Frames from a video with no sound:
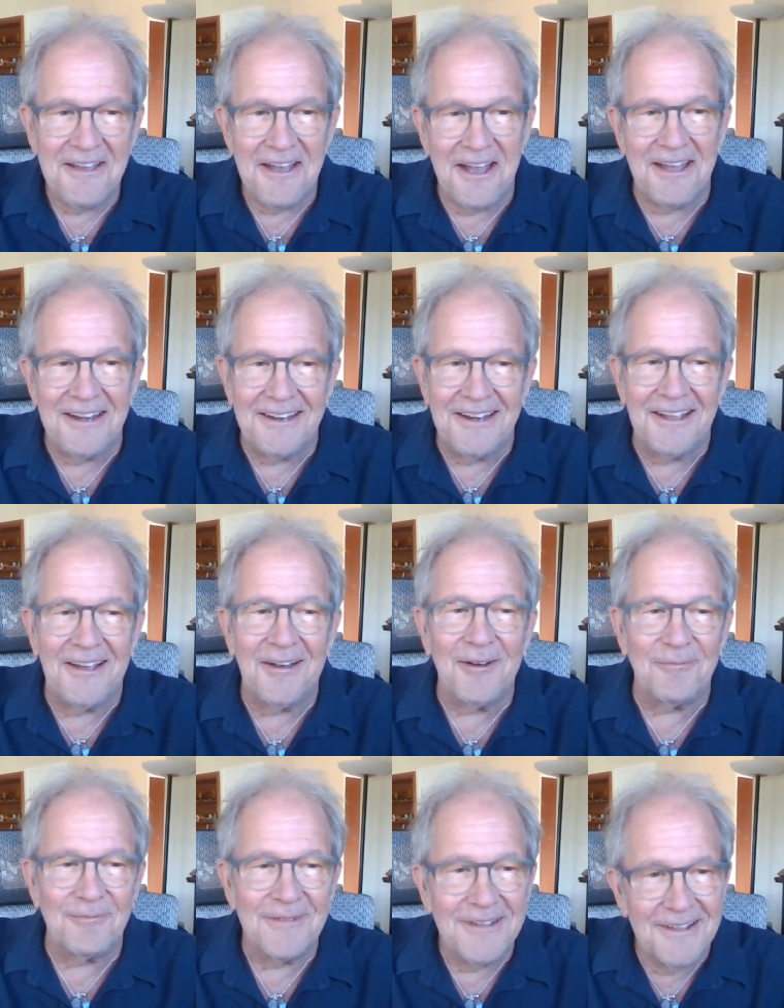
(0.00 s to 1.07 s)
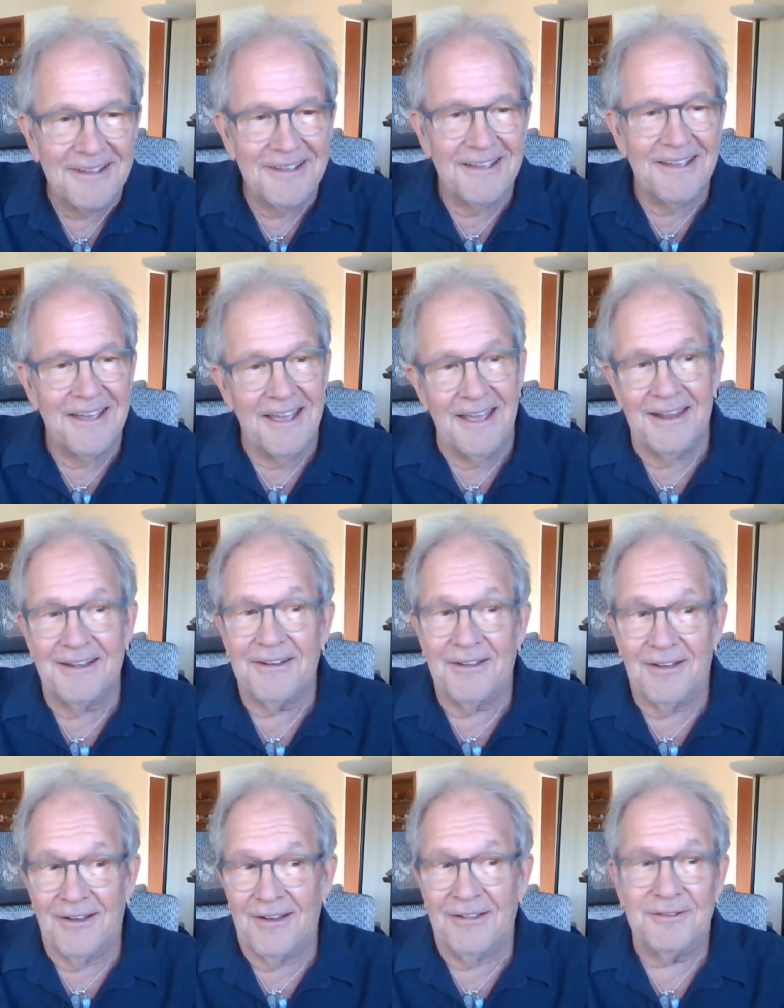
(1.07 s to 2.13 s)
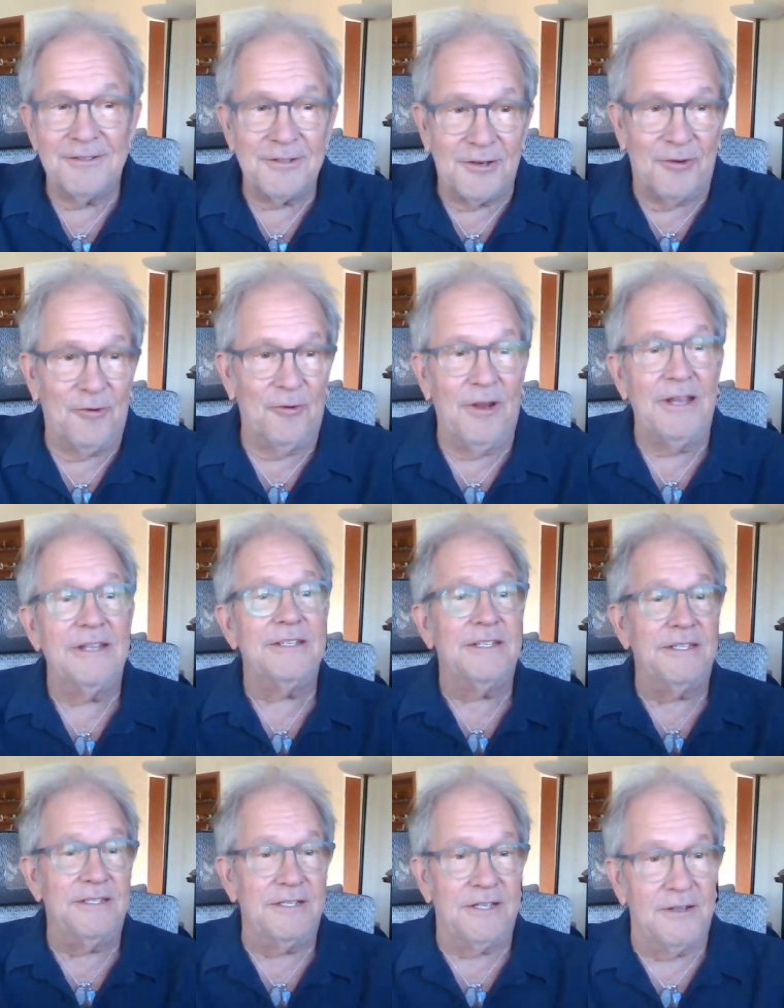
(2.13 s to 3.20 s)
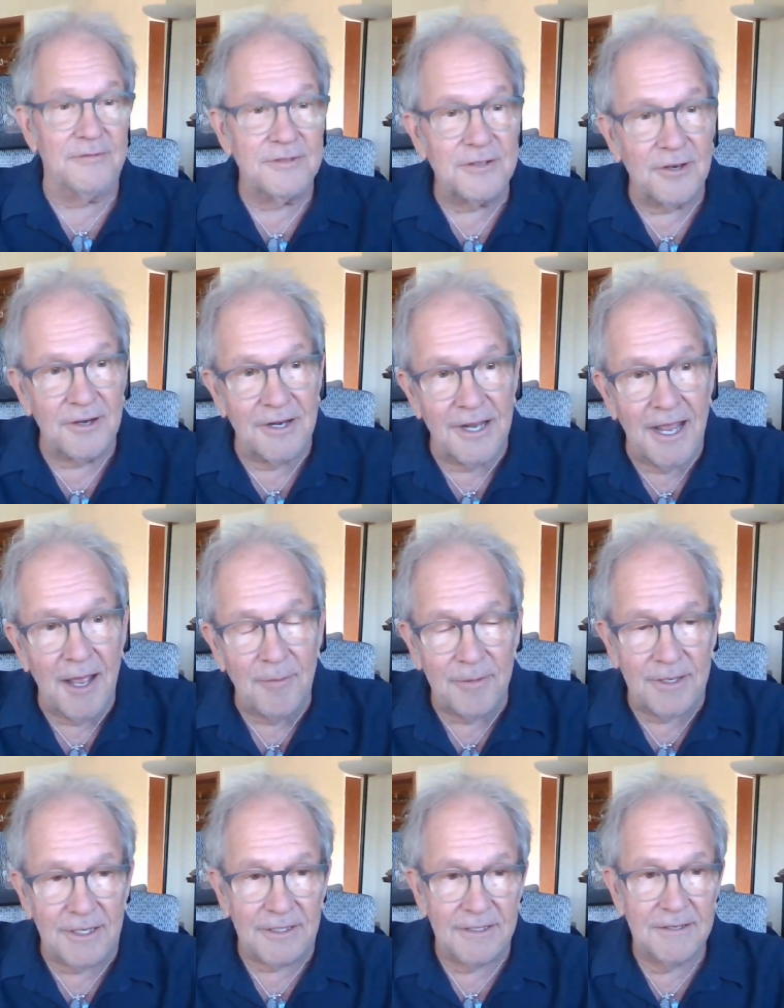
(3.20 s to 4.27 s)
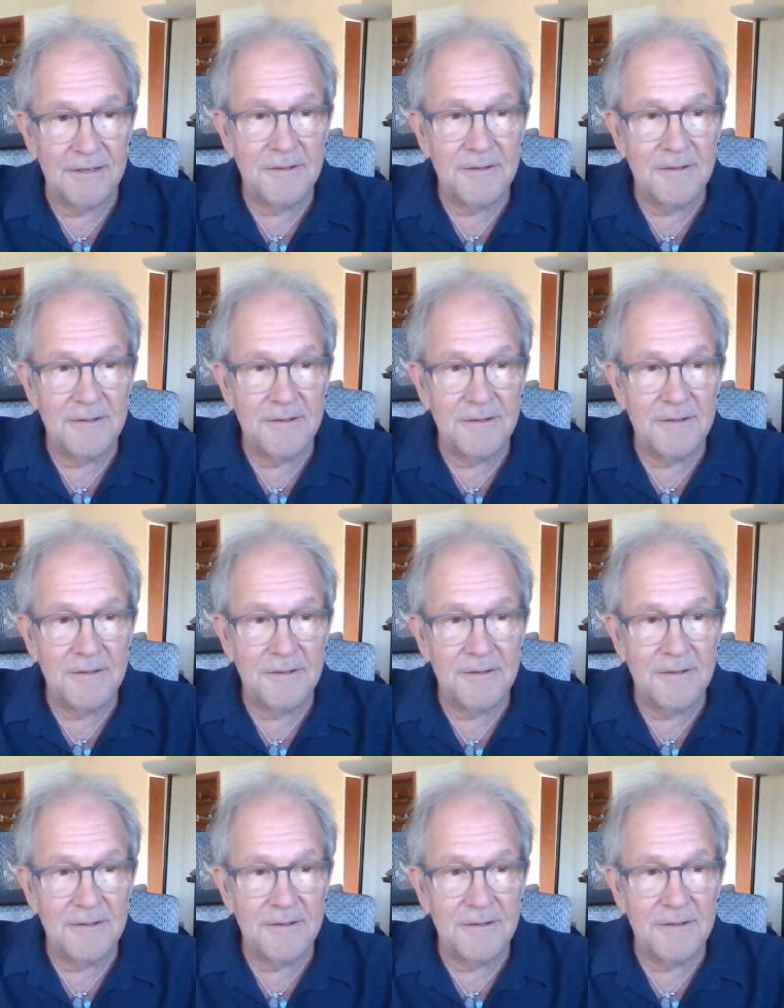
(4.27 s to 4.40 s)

I need help. And all this crazy stuff started happening.